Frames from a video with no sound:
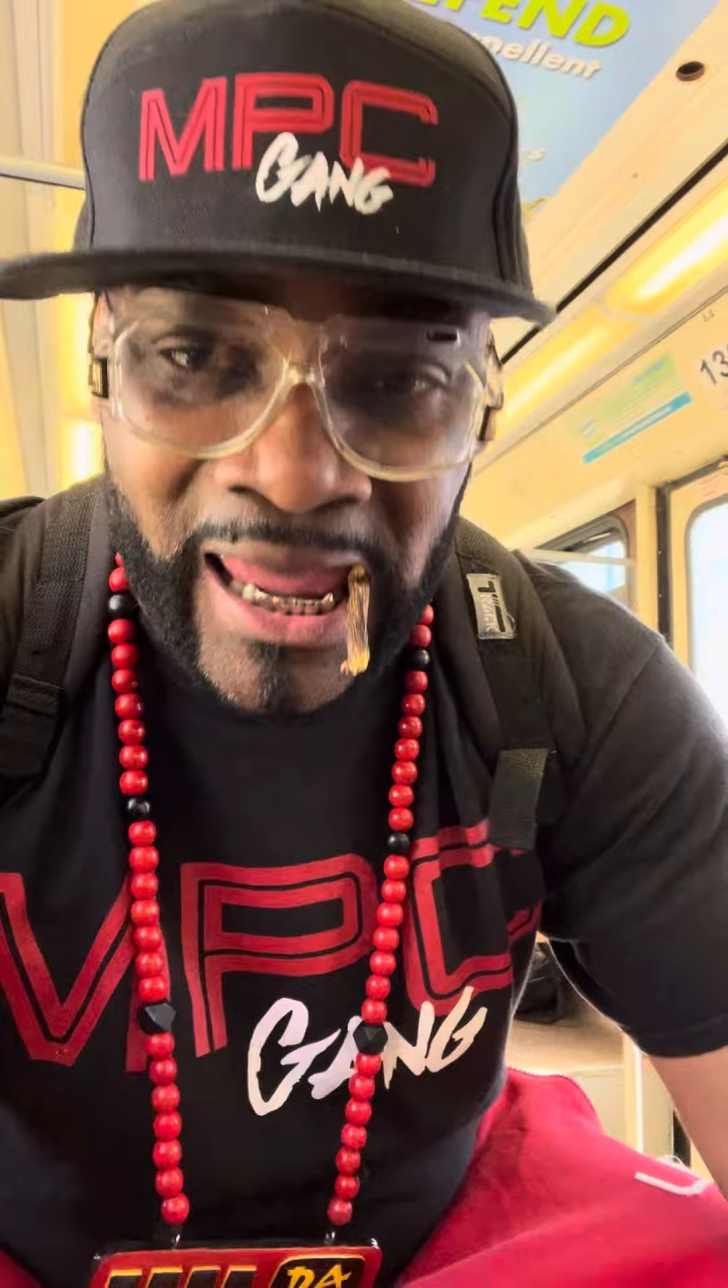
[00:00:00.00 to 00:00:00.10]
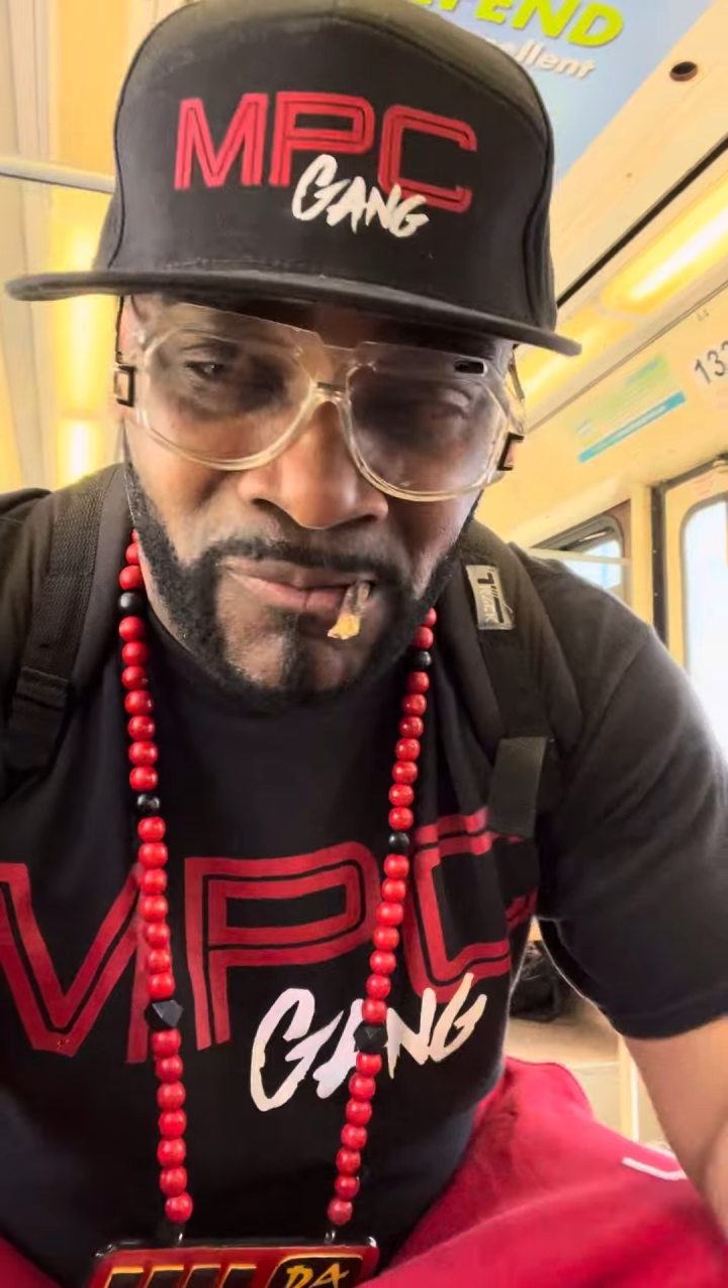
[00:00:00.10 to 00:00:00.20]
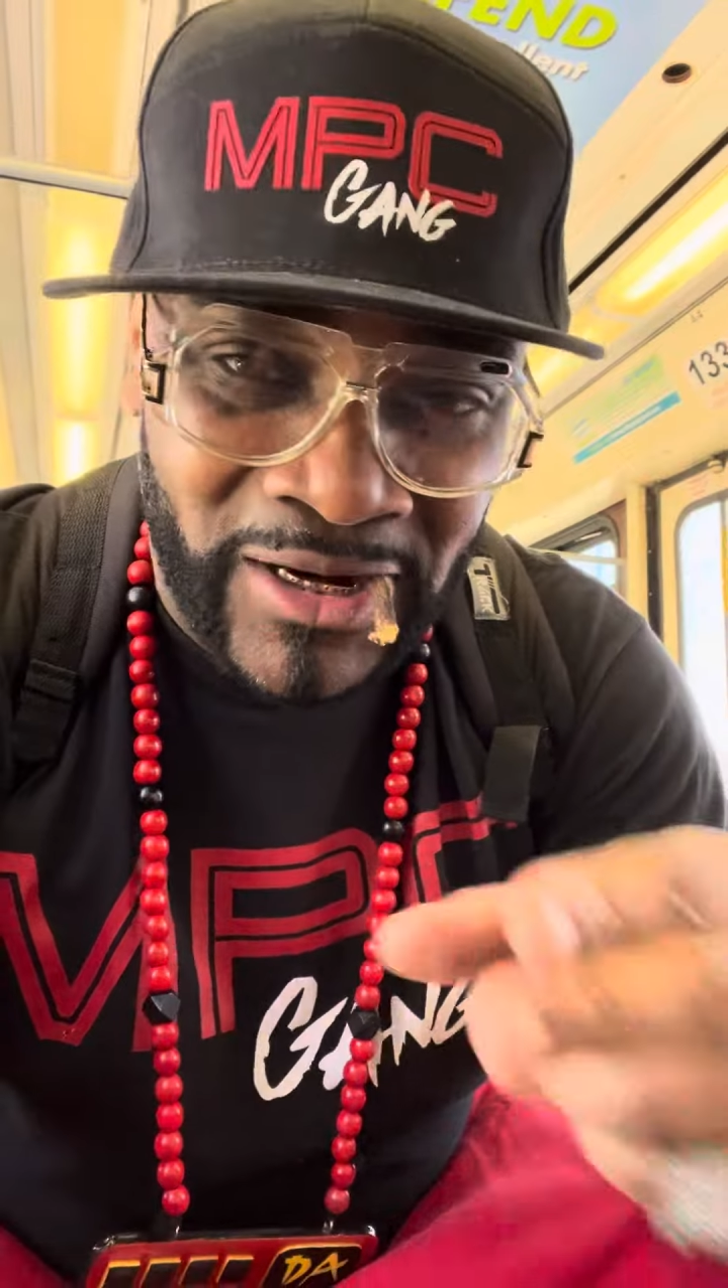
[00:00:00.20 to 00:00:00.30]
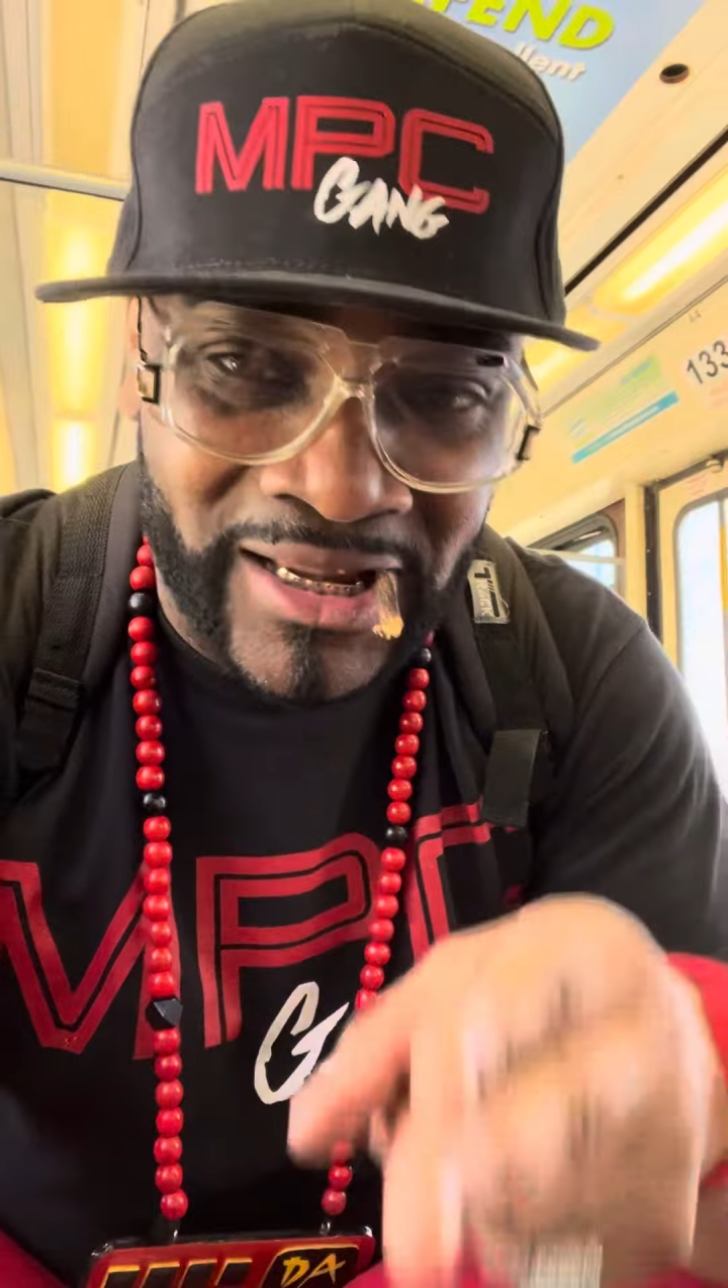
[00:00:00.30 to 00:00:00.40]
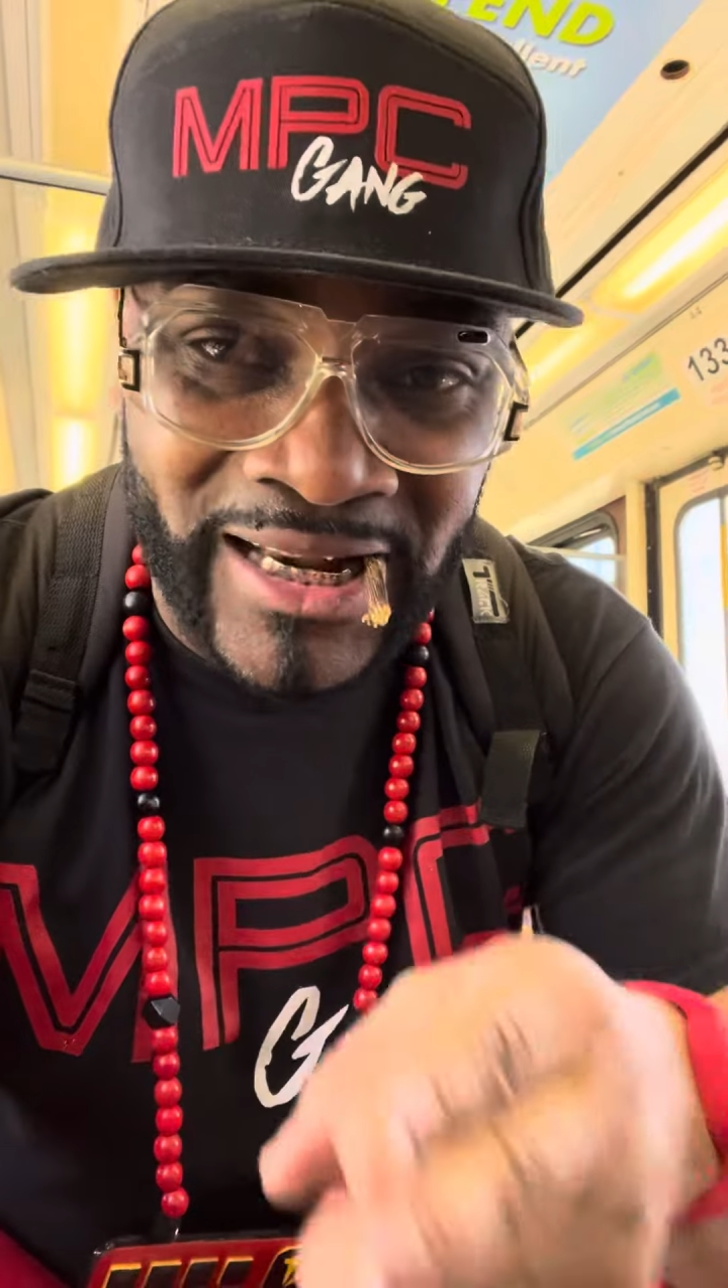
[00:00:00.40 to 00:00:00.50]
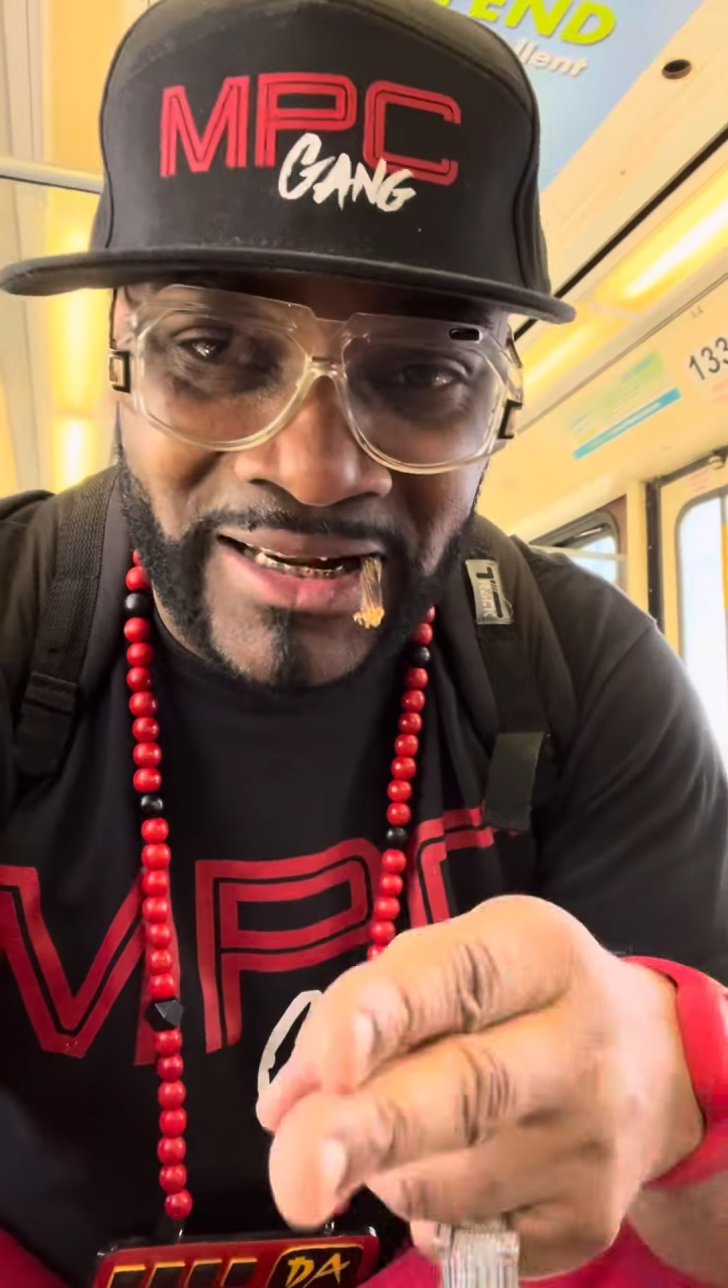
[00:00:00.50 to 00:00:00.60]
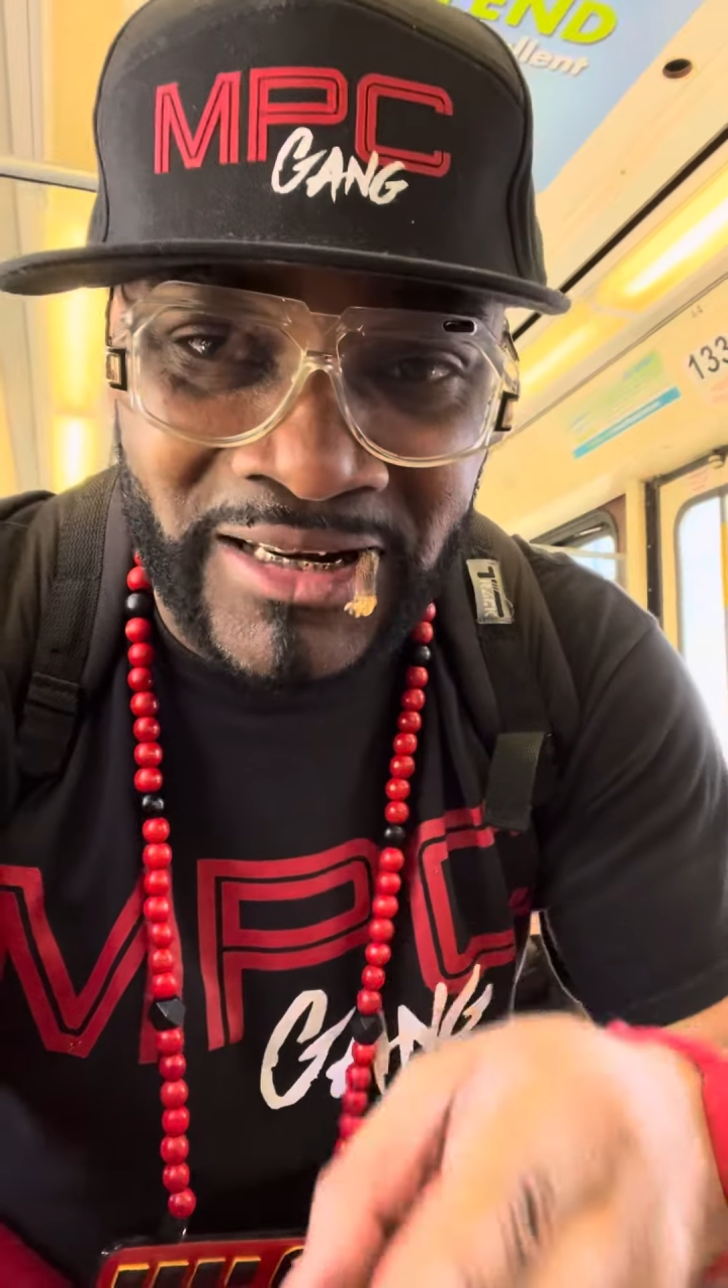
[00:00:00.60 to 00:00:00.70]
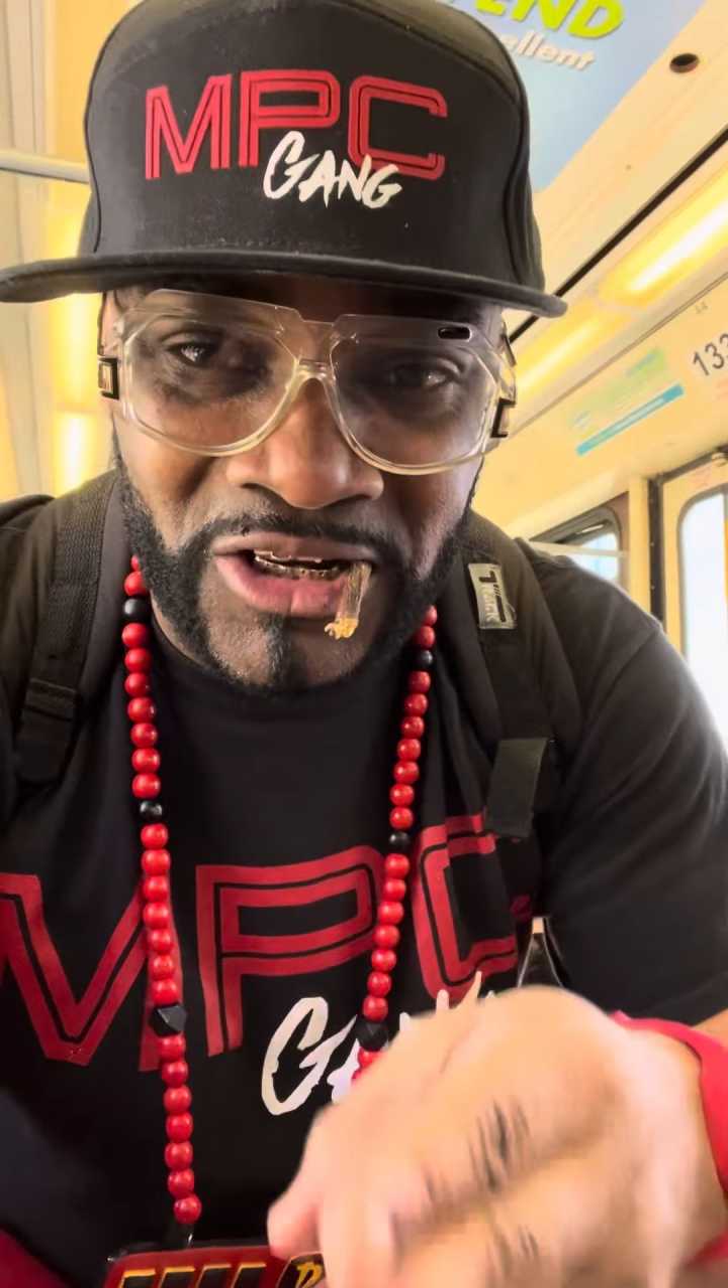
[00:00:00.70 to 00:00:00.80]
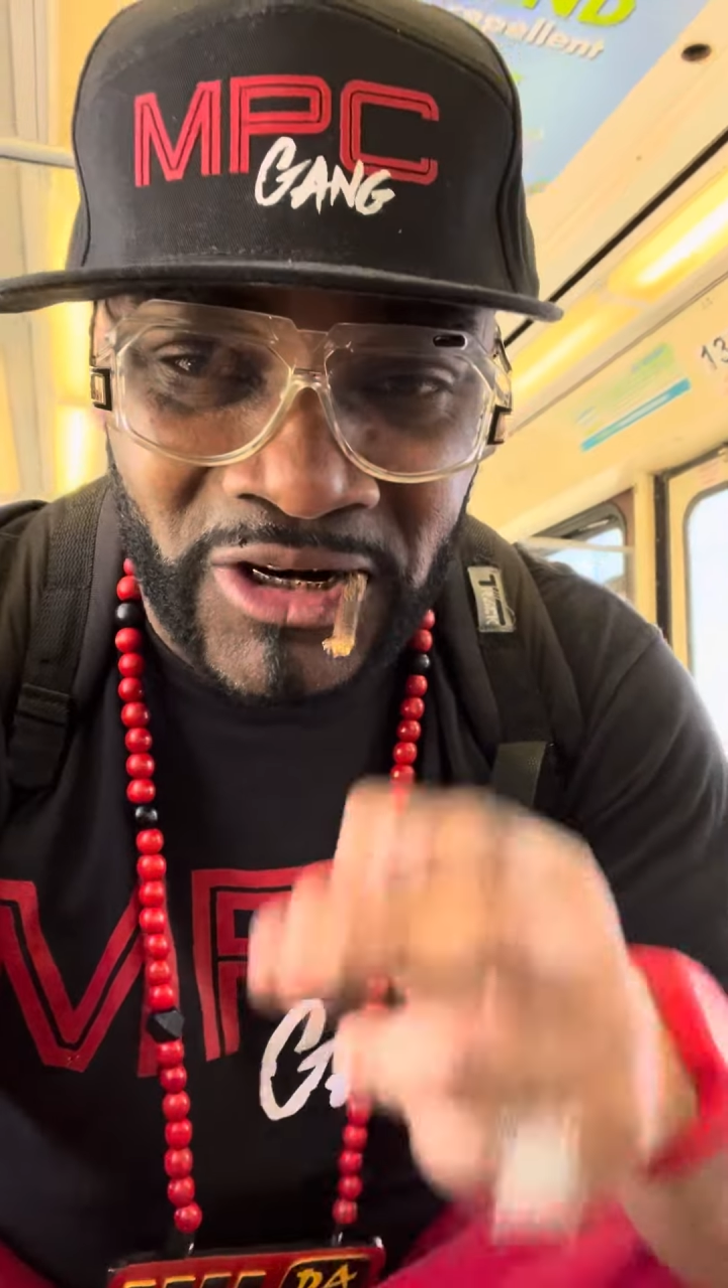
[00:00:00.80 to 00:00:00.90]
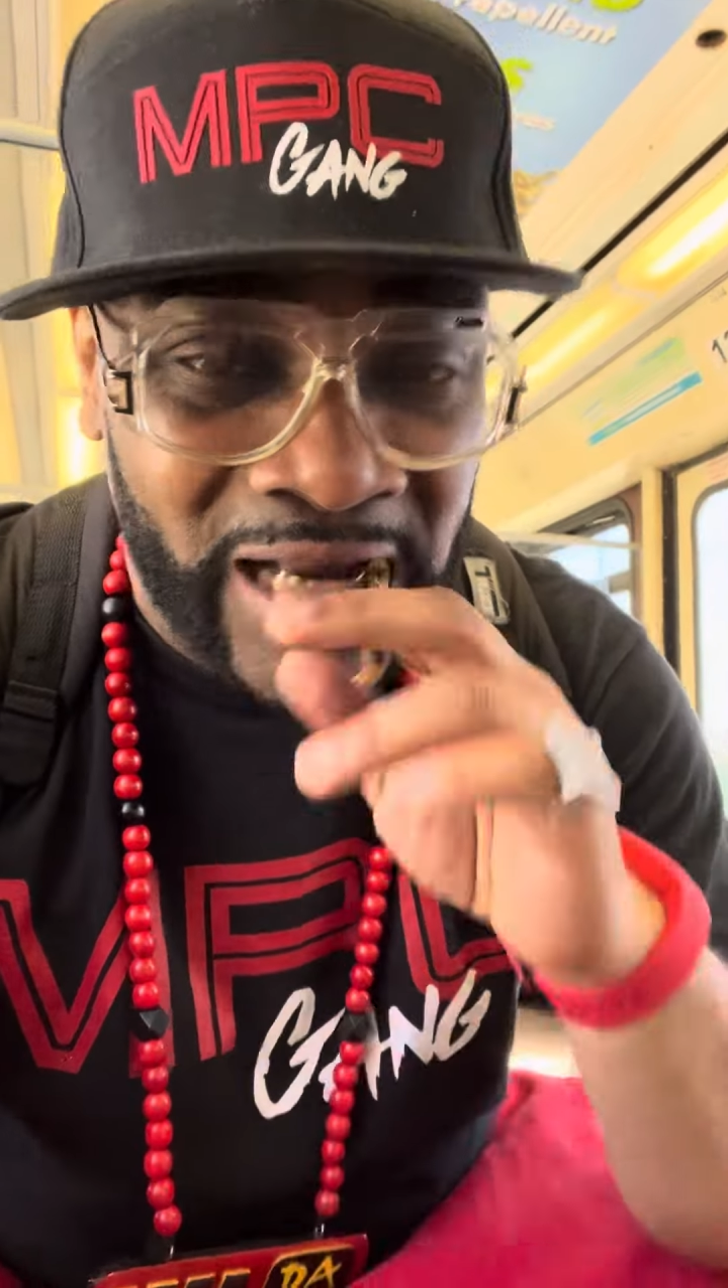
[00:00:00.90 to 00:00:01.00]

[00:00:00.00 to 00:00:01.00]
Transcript: And with that situation,